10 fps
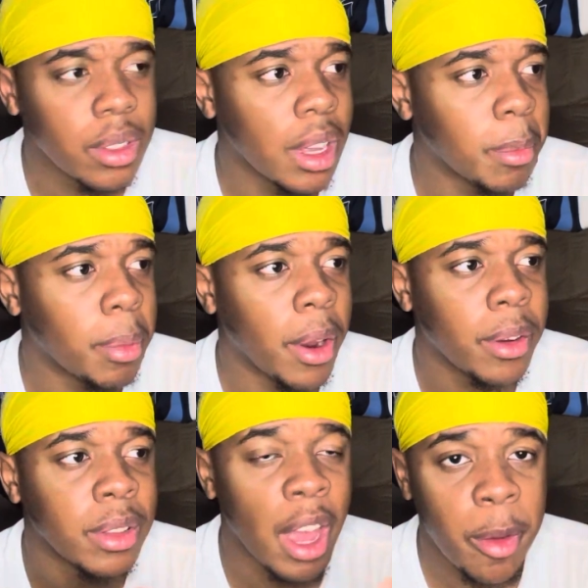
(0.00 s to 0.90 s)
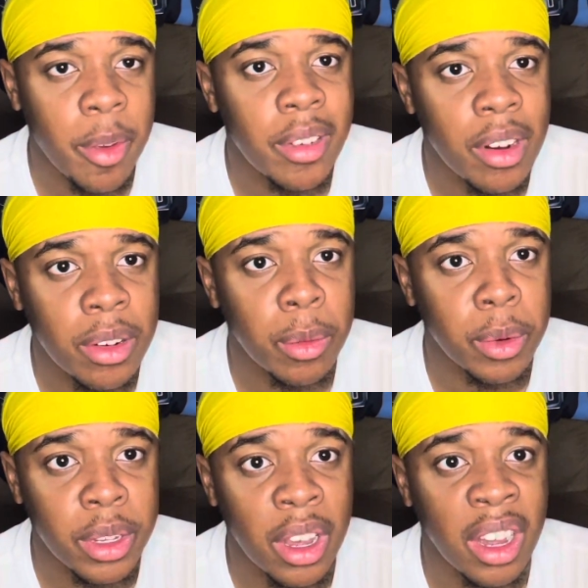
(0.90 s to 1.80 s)
They paired Damian Lillard
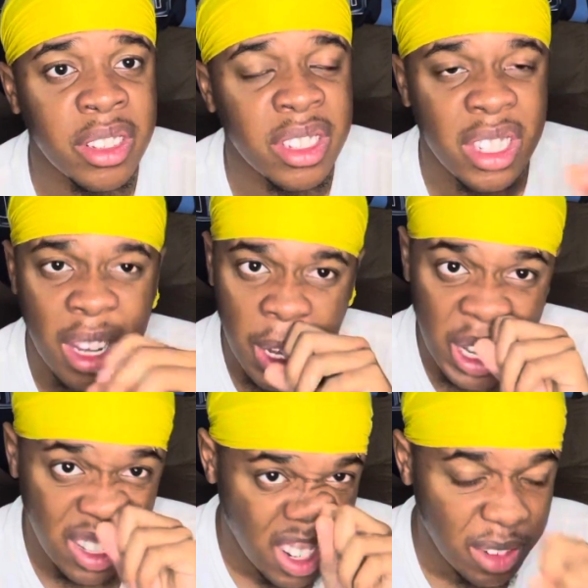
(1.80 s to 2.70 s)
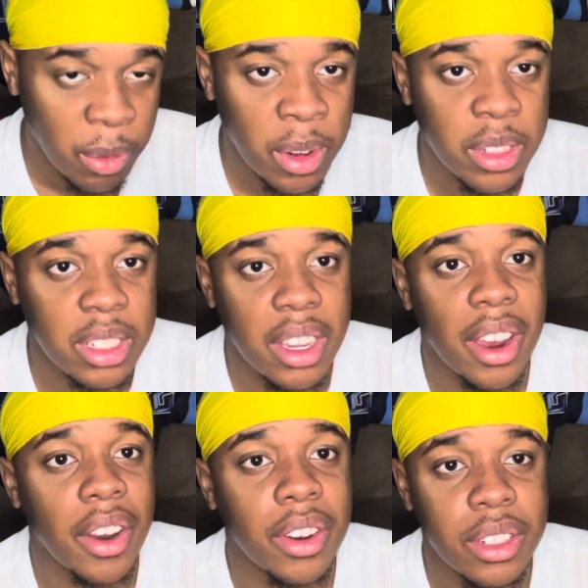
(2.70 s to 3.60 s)
with Giannis, like one of the
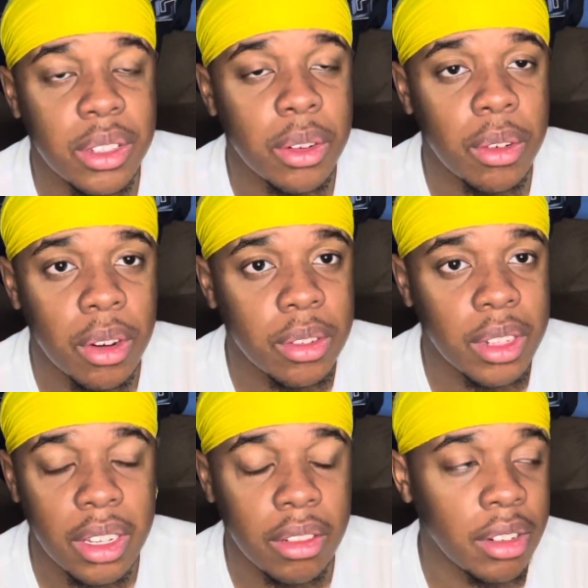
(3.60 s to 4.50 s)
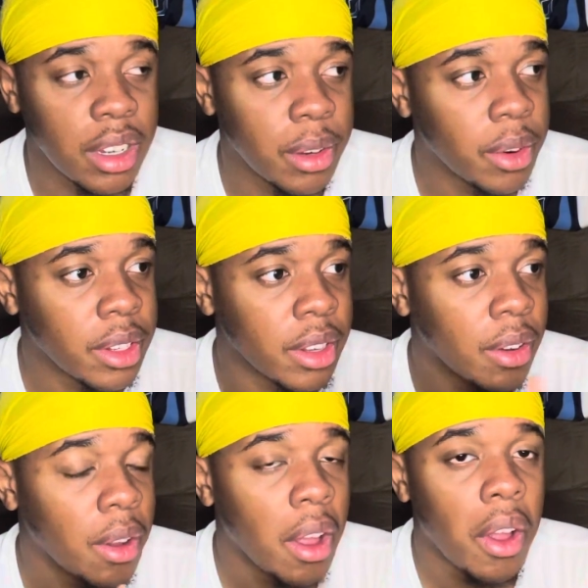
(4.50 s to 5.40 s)
scariest duos in the league right now.